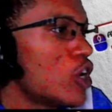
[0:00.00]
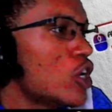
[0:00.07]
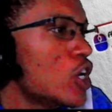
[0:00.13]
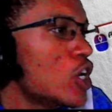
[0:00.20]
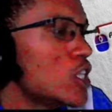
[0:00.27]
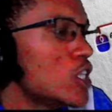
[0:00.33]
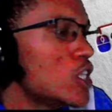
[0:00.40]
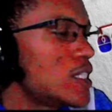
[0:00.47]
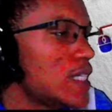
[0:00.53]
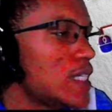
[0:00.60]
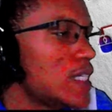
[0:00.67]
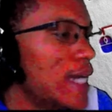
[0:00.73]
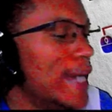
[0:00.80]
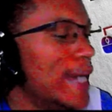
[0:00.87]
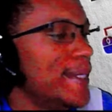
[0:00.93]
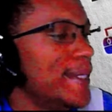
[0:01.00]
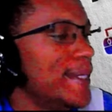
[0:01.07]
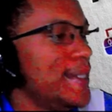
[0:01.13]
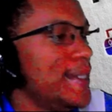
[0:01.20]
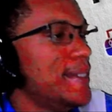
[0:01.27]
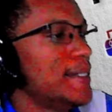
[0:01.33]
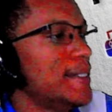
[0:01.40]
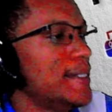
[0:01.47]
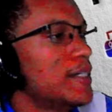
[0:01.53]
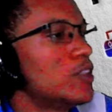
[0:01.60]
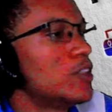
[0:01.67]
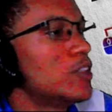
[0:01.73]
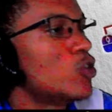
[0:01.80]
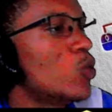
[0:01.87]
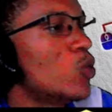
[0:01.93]
C and D. So
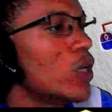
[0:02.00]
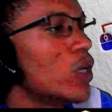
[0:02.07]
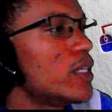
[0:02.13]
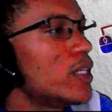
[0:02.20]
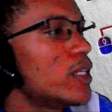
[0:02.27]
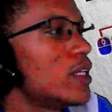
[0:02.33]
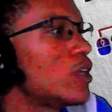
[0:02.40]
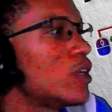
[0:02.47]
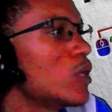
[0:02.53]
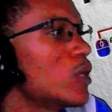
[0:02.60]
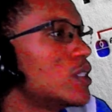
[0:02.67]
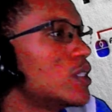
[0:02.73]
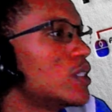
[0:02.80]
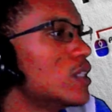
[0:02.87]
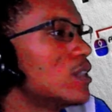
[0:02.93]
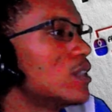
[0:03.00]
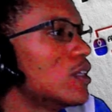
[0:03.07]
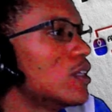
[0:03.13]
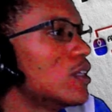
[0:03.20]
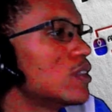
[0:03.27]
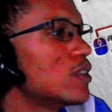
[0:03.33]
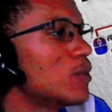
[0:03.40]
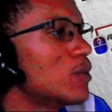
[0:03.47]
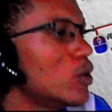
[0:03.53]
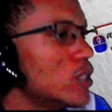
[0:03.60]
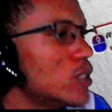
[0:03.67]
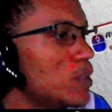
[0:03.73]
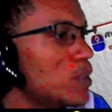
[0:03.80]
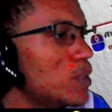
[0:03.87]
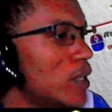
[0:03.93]
what did the question tell us about this
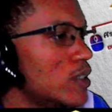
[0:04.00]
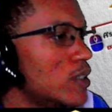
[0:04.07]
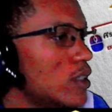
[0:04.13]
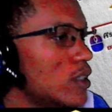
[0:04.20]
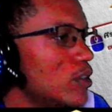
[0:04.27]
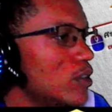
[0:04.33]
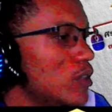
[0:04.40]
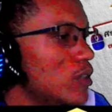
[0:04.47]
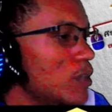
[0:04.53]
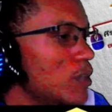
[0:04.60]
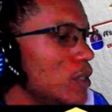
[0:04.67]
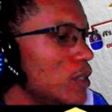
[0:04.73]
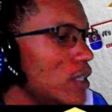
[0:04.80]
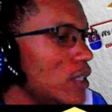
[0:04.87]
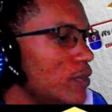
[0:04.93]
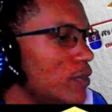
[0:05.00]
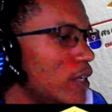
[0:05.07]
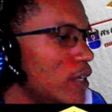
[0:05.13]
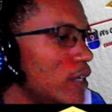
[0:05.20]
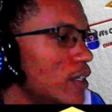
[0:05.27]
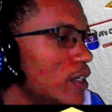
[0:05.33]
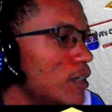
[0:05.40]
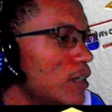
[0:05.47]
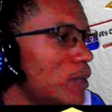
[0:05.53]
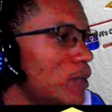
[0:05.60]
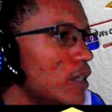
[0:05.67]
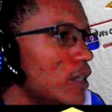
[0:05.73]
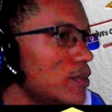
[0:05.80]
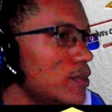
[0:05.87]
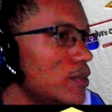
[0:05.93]
part here now? Let me find that part.
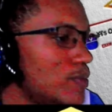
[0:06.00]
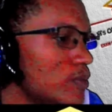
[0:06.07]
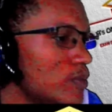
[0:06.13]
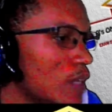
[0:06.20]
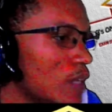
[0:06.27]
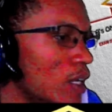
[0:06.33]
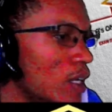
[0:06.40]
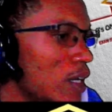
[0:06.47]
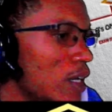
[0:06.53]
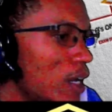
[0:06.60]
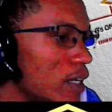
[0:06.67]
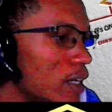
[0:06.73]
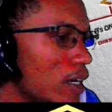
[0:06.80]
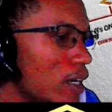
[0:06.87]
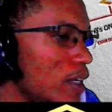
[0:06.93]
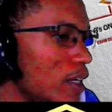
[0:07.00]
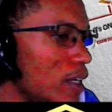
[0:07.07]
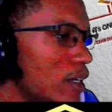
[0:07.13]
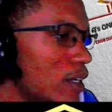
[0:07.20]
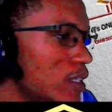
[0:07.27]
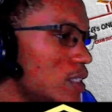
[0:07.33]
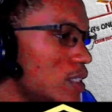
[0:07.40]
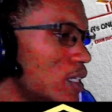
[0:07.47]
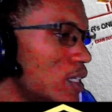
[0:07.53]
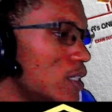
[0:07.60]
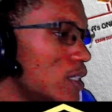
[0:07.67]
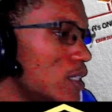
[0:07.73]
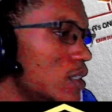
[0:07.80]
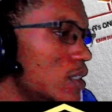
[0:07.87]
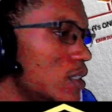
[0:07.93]
At the end here they said
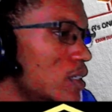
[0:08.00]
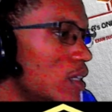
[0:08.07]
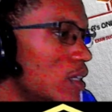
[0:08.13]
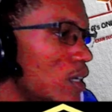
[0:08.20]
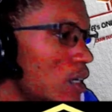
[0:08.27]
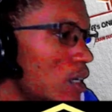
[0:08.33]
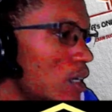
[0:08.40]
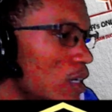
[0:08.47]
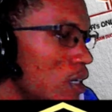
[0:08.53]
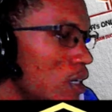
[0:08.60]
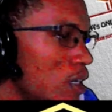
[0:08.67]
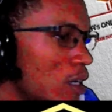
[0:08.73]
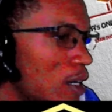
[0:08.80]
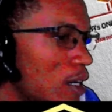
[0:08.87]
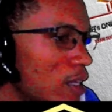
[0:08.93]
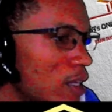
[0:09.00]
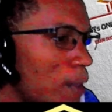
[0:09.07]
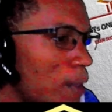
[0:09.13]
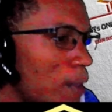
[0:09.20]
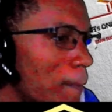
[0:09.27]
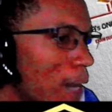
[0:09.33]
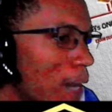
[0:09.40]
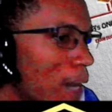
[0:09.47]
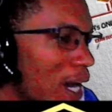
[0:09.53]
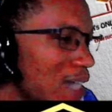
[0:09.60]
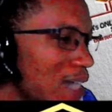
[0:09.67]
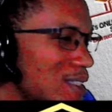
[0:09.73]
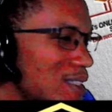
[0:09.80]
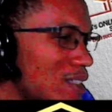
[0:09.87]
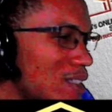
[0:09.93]
the
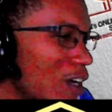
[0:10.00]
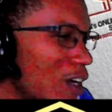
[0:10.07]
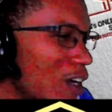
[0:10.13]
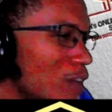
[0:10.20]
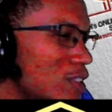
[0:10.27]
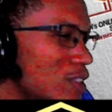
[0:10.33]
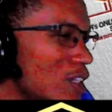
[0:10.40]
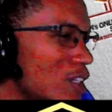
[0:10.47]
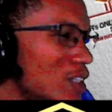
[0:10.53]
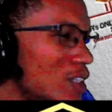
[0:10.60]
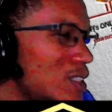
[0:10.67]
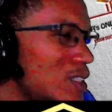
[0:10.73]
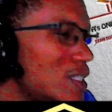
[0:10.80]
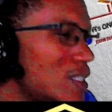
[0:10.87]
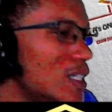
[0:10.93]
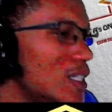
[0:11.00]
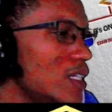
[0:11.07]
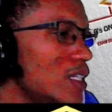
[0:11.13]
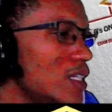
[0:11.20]
mass of solid C